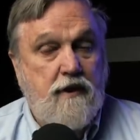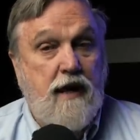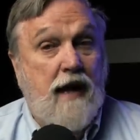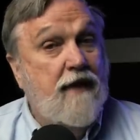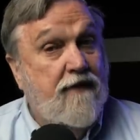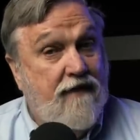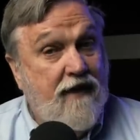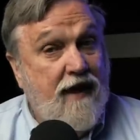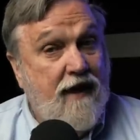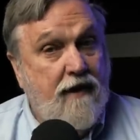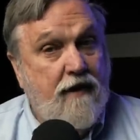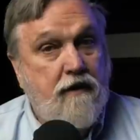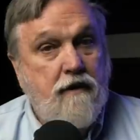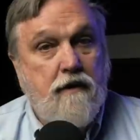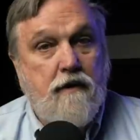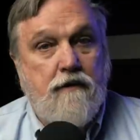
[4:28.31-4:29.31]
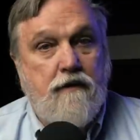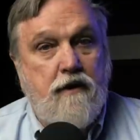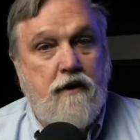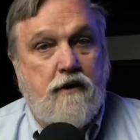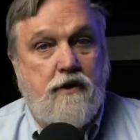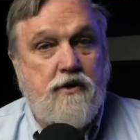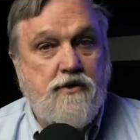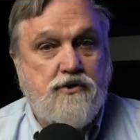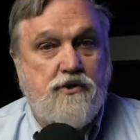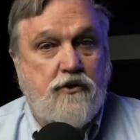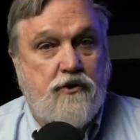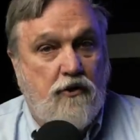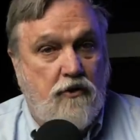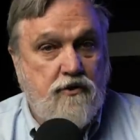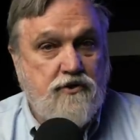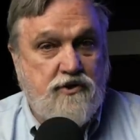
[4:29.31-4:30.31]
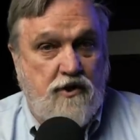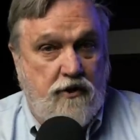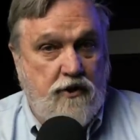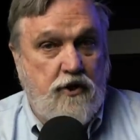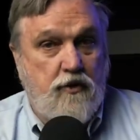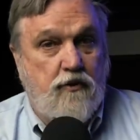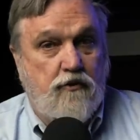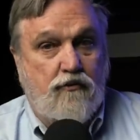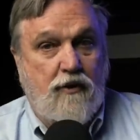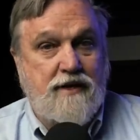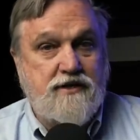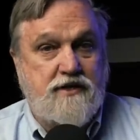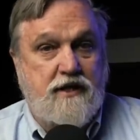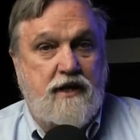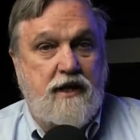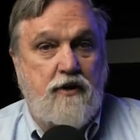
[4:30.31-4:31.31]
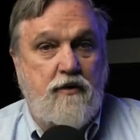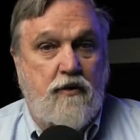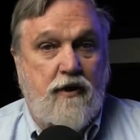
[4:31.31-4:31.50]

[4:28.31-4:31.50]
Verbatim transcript: And then the accuser turns on you and tries to get you